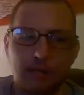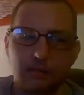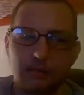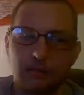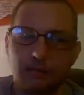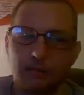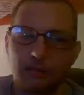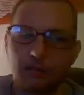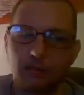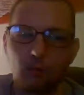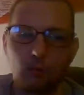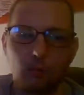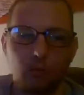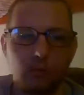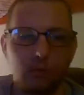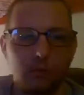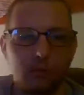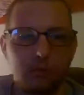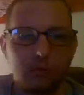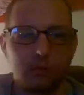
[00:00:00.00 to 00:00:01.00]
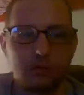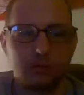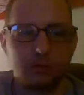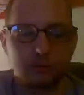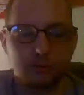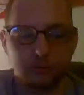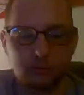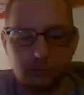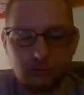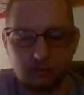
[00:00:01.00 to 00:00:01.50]
scores
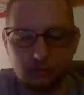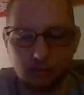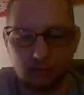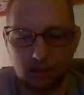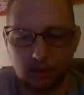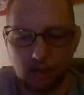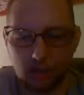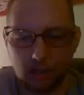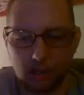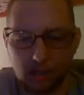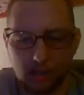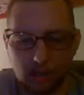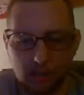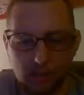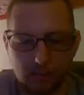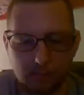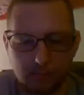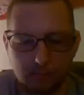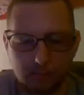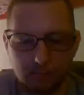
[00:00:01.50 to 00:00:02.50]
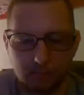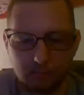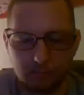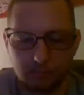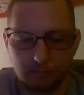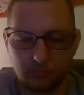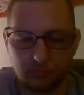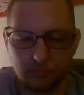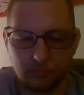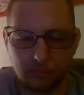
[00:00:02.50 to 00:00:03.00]
and
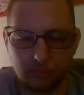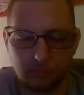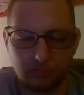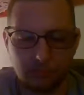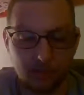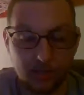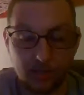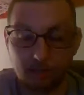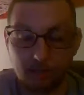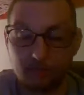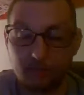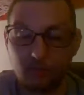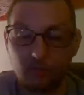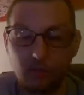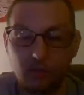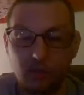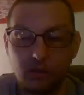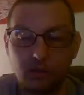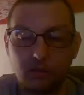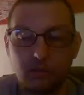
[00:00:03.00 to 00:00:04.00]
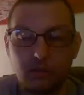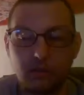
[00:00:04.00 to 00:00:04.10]
stuff everywhere.